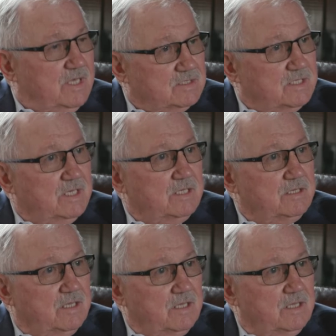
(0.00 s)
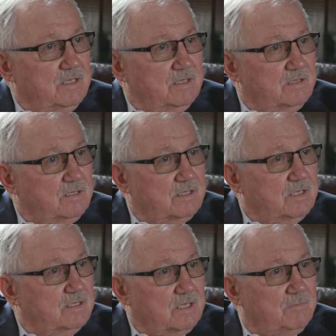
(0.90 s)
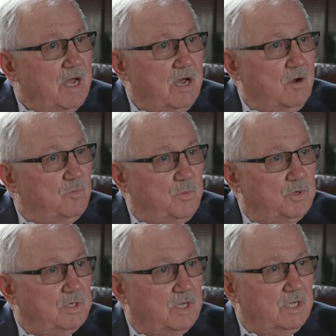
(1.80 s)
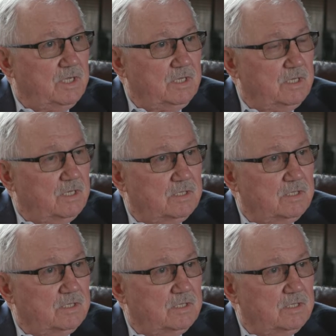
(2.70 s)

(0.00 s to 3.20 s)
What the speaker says: yes, they somehow put a